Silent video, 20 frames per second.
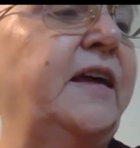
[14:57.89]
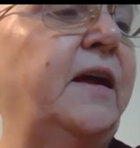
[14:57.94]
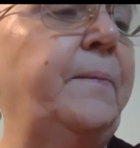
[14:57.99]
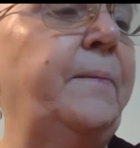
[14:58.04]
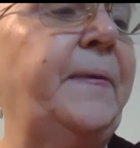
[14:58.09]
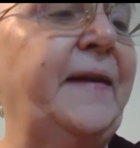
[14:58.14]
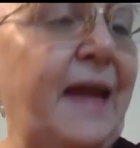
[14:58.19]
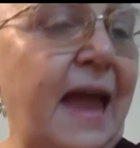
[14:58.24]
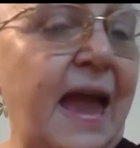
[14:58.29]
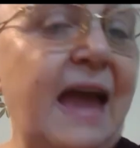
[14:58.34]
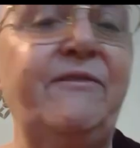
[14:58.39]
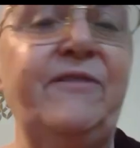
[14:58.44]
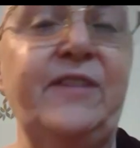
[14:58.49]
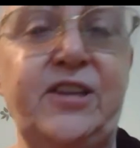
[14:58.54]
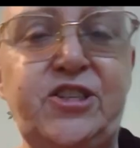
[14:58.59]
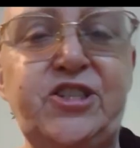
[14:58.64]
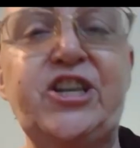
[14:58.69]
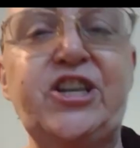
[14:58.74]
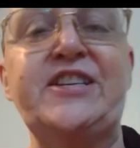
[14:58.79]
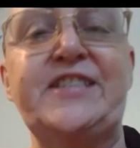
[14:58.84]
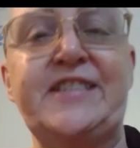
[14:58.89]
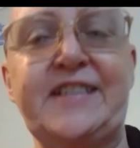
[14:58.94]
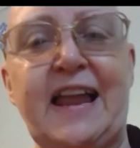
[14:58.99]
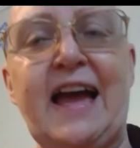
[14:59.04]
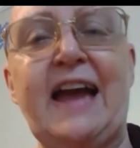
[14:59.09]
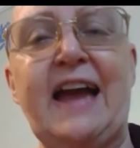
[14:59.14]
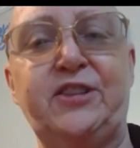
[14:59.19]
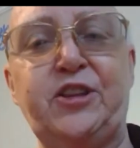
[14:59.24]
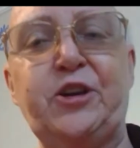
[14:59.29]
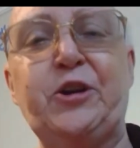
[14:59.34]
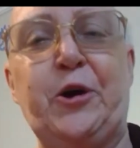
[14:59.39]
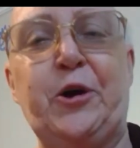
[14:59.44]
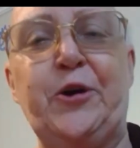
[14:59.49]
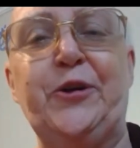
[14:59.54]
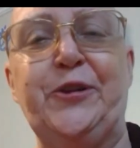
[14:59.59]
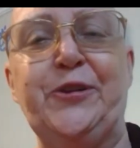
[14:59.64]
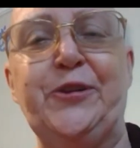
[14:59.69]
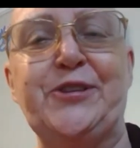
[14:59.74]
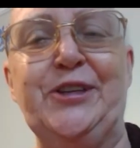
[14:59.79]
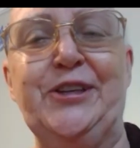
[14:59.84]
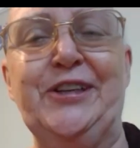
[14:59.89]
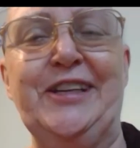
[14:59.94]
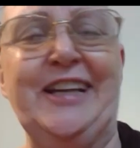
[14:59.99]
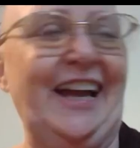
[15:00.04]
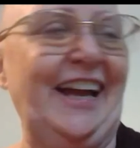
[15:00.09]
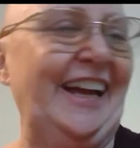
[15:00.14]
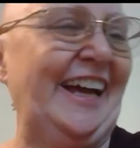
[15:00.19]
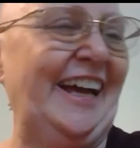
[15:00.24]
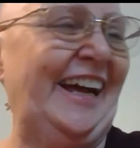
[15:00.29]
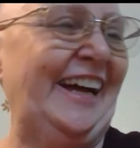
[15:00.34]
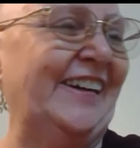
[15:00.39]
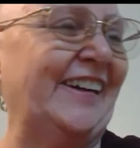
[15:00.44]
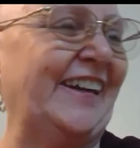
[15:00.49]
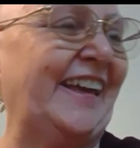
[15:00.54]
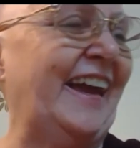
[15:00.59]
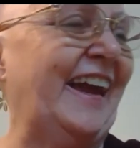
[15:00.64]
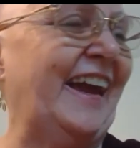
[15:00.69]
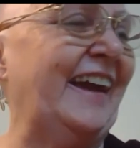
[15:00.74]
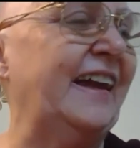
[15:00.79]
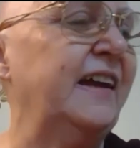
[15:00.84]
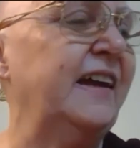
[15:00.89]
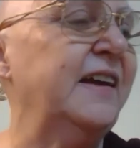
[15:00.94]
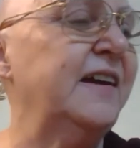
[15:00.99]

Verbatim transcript: they're behaving just like the cult. Okay,